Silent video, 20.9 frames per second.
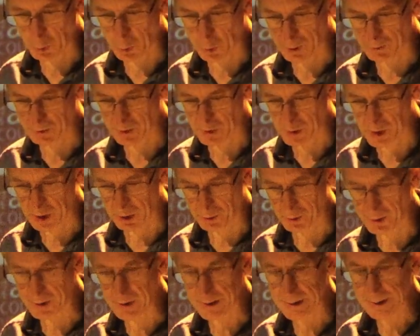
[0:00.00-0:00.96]
wonderful
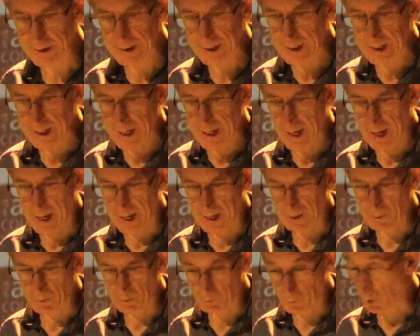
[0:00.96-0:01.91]
children,
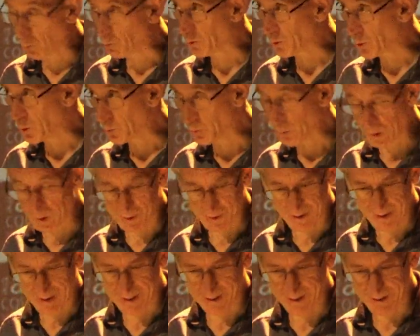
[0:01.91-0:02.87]
both of whom
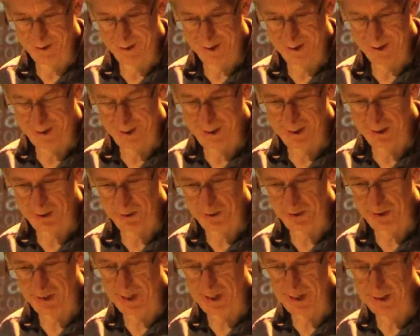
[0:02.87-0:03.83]
are here
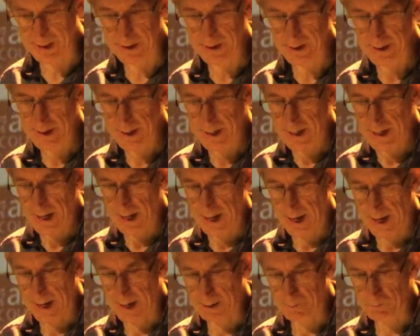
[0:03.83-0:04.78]
today.
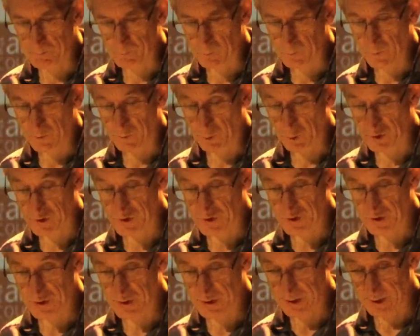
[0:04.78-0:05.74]

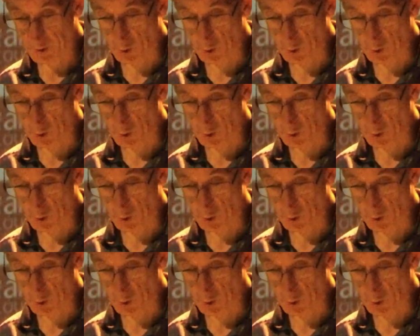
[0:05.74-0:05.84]
First, a